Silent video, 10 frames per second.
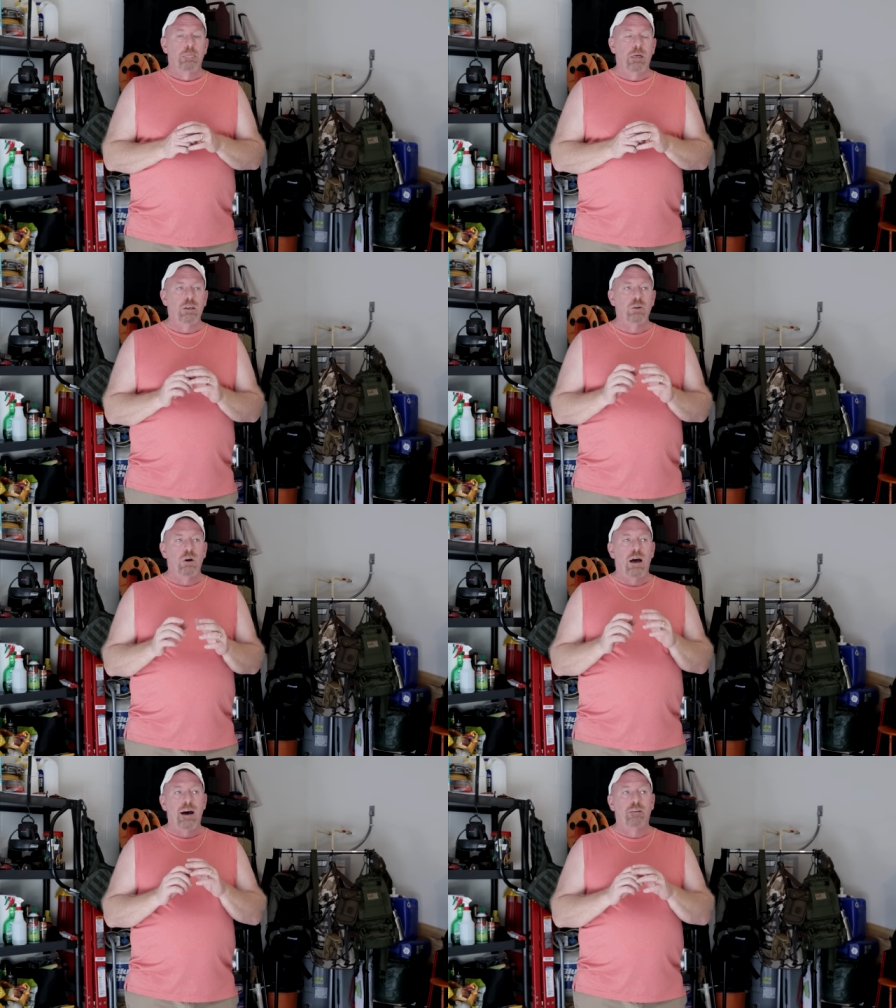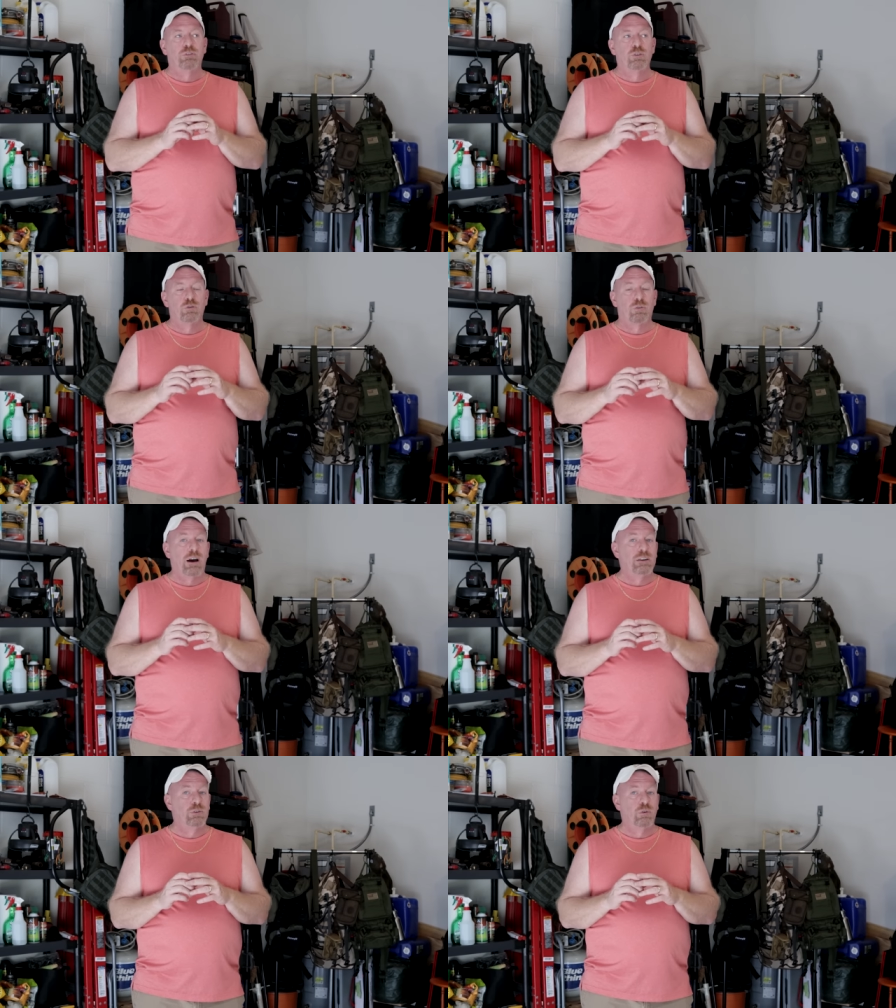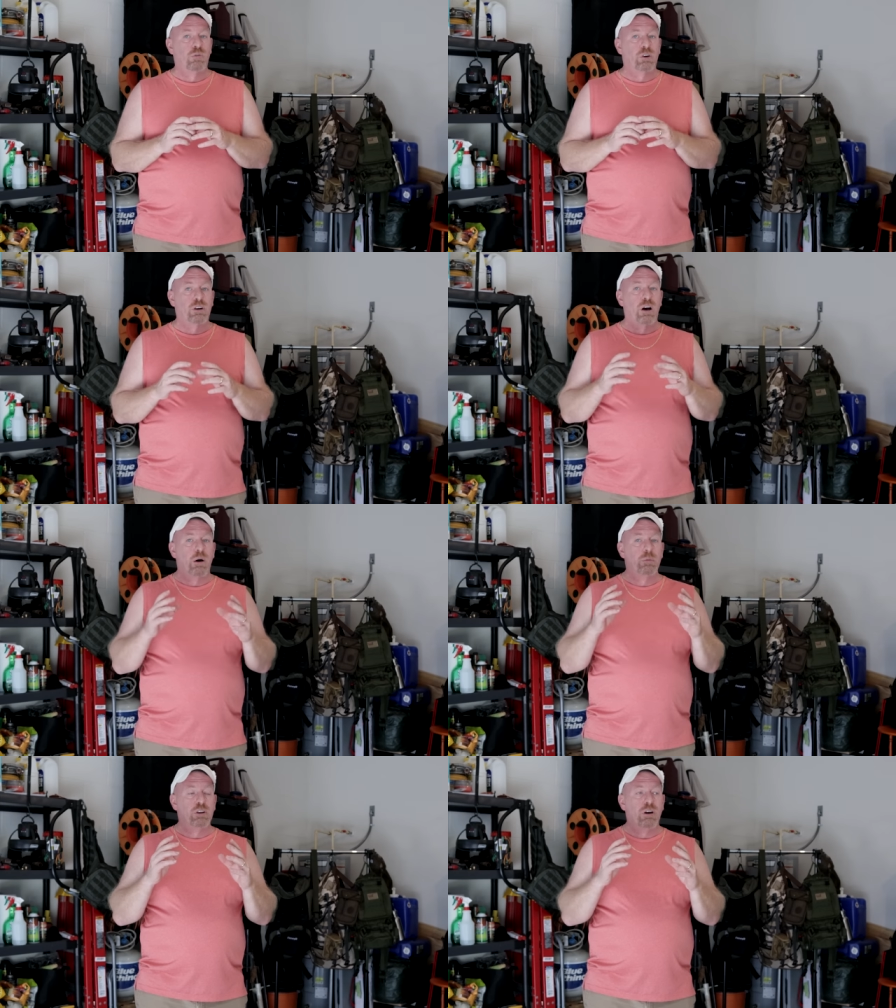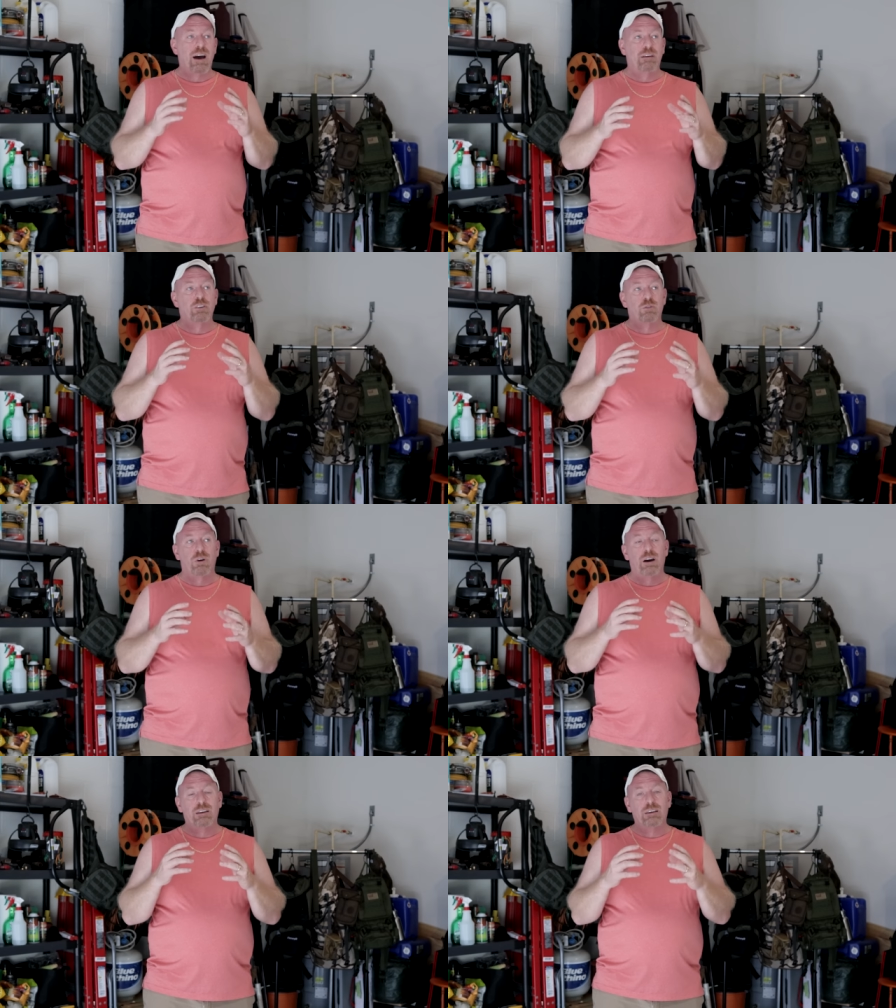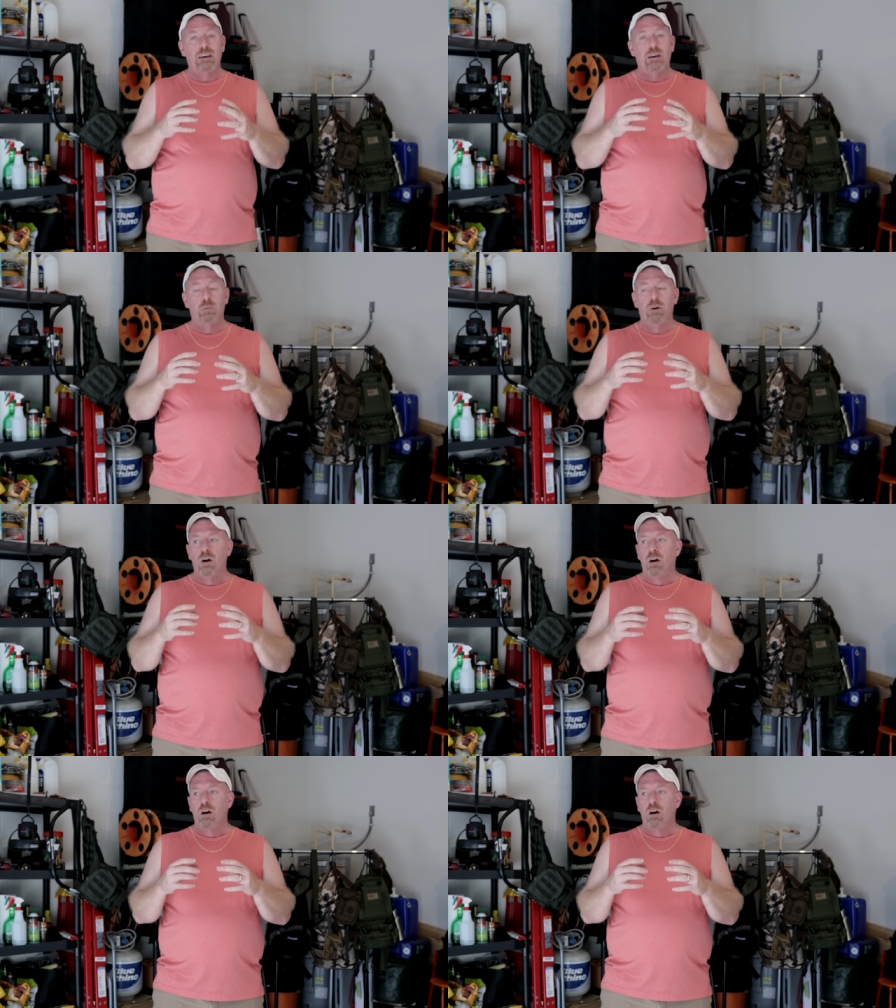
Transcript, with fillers: that you have to try to overcome, and you have to try to keep